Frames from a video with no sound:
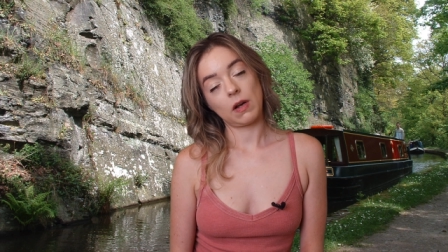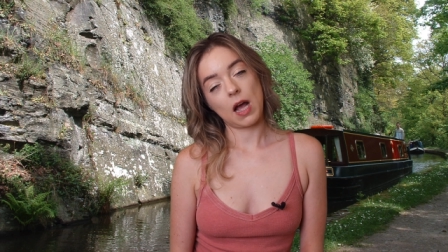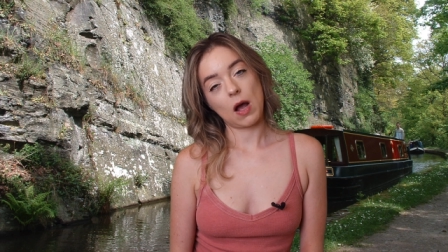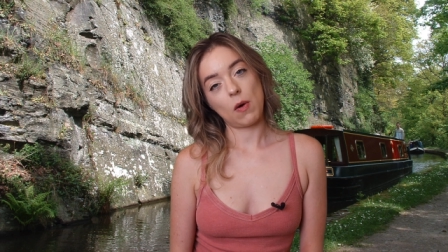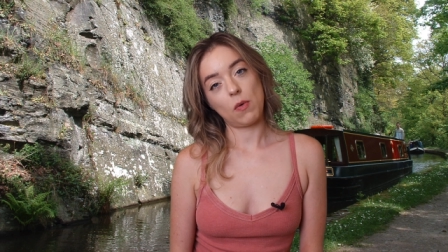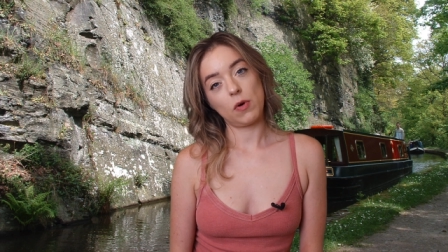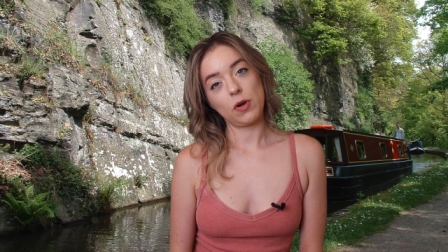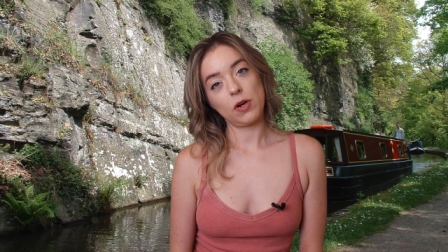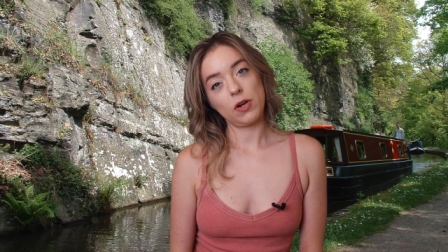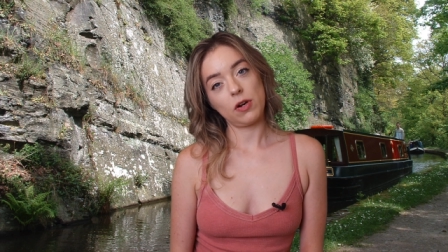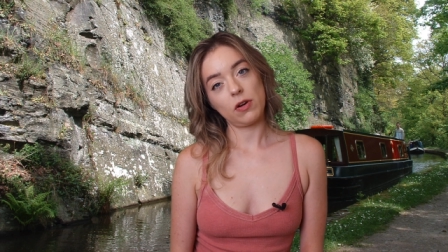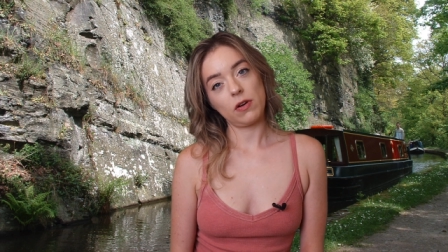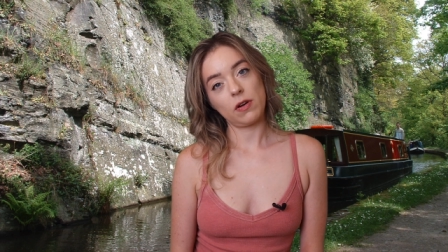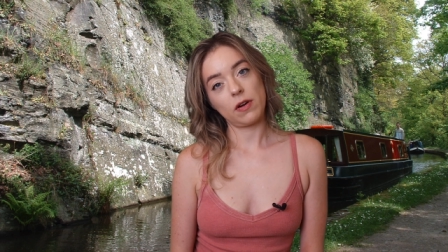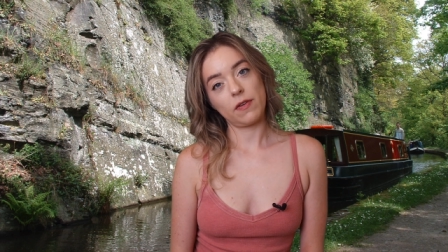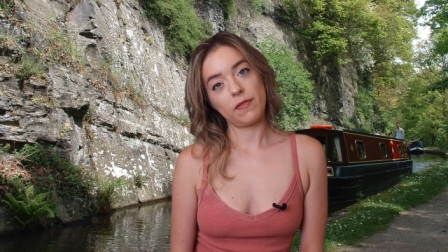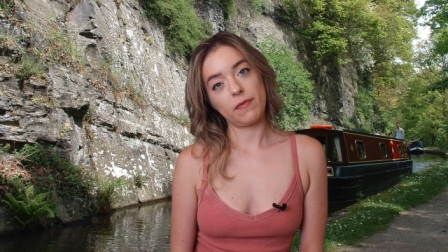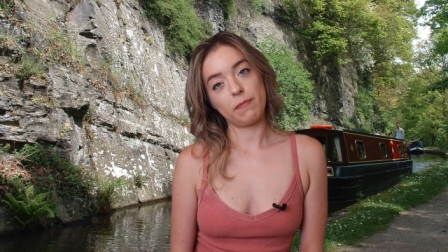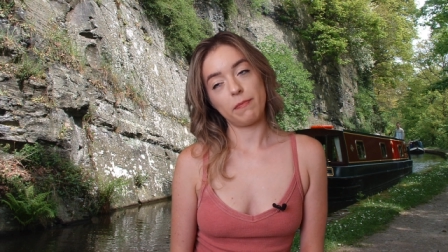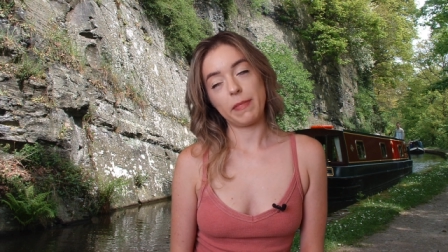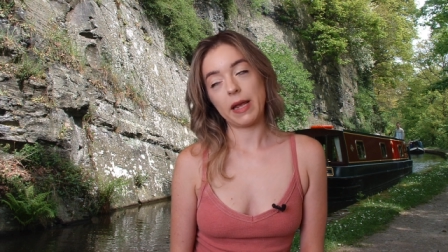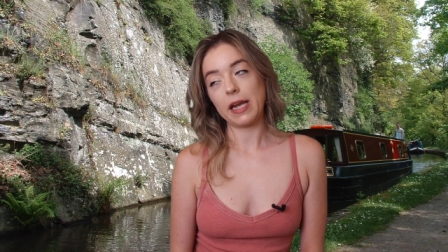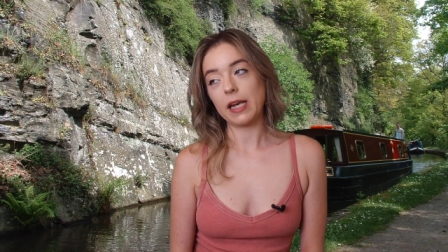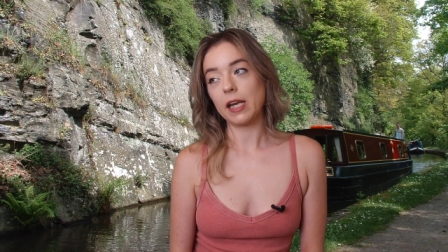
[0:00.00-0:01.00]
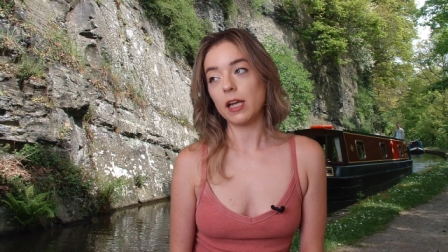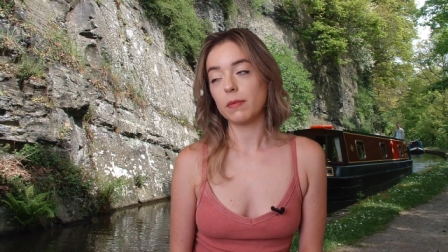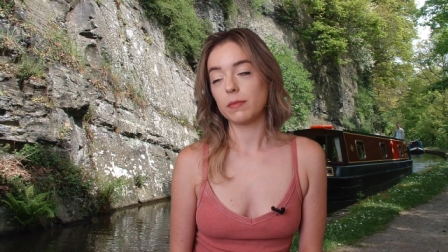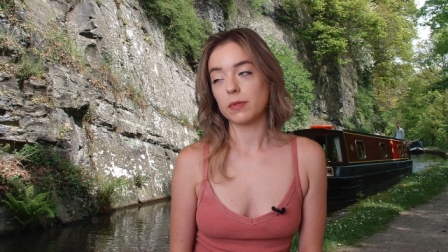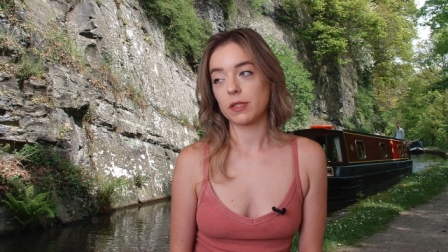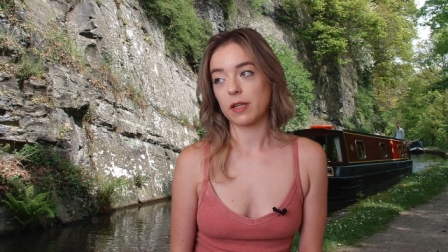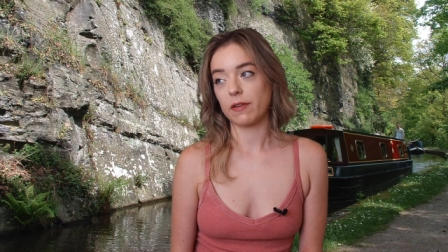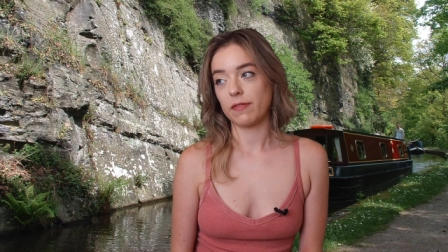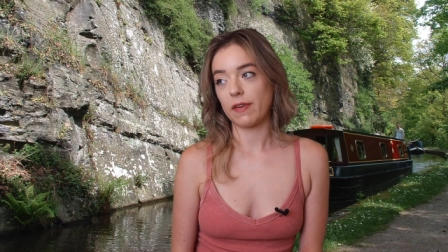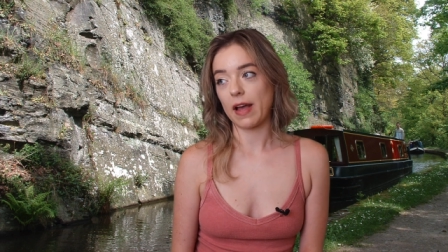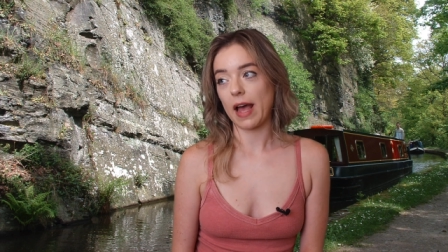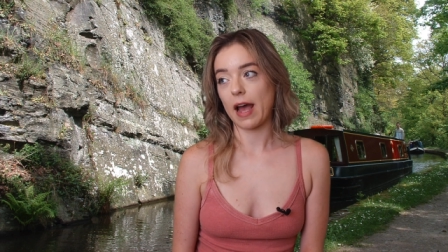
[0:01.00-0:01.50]
I wonder if
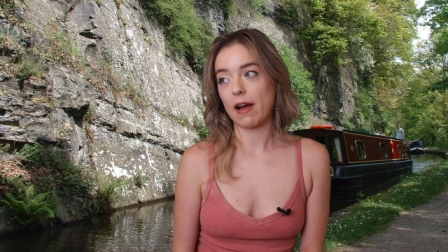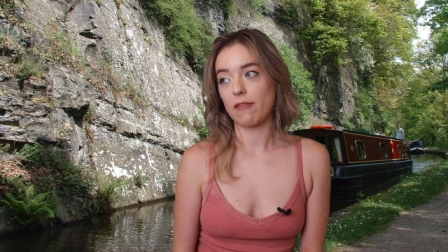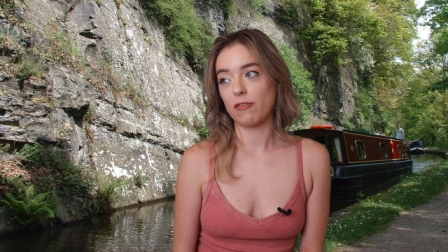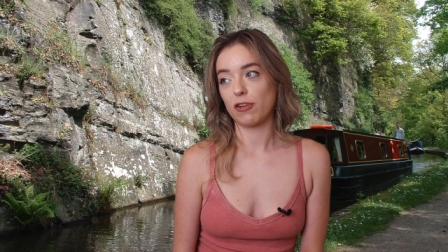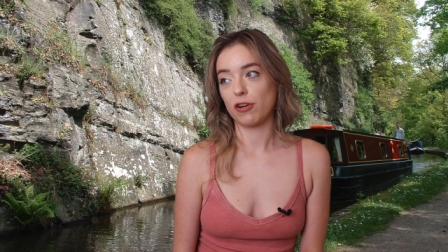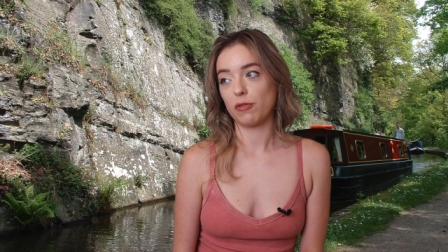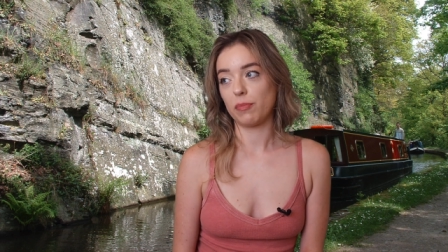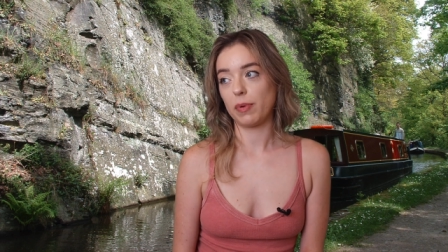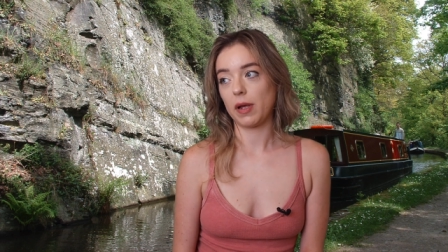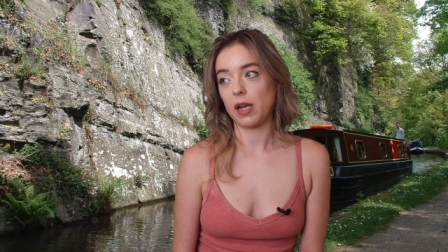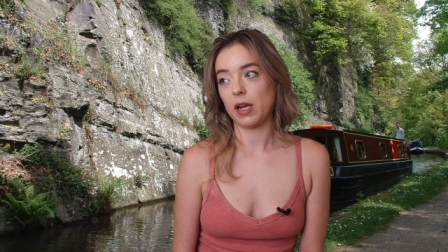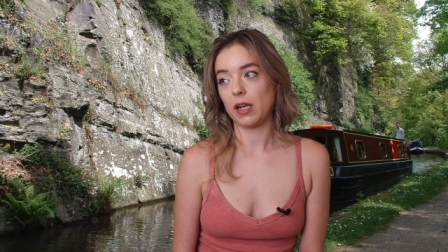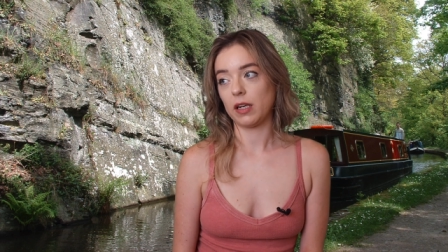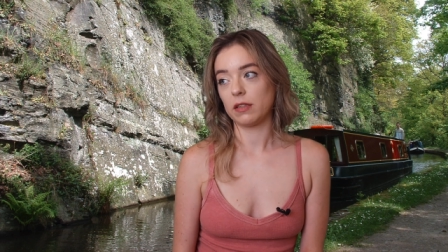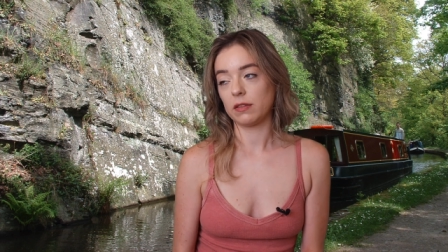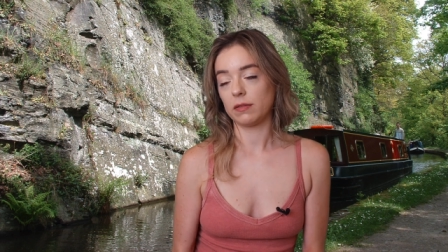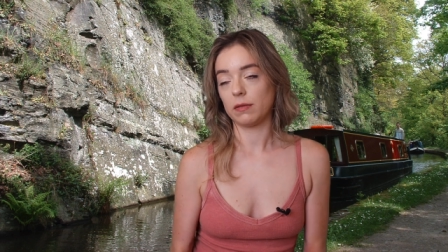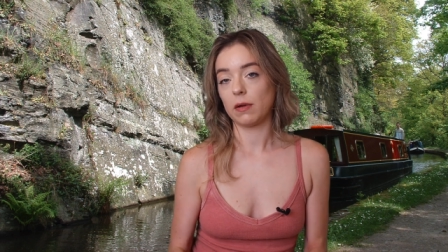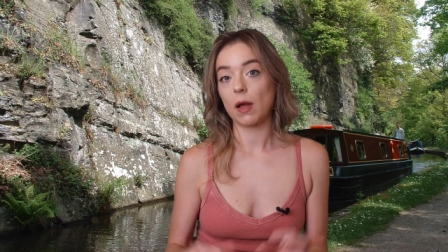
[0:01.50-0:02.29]
mediums have ever been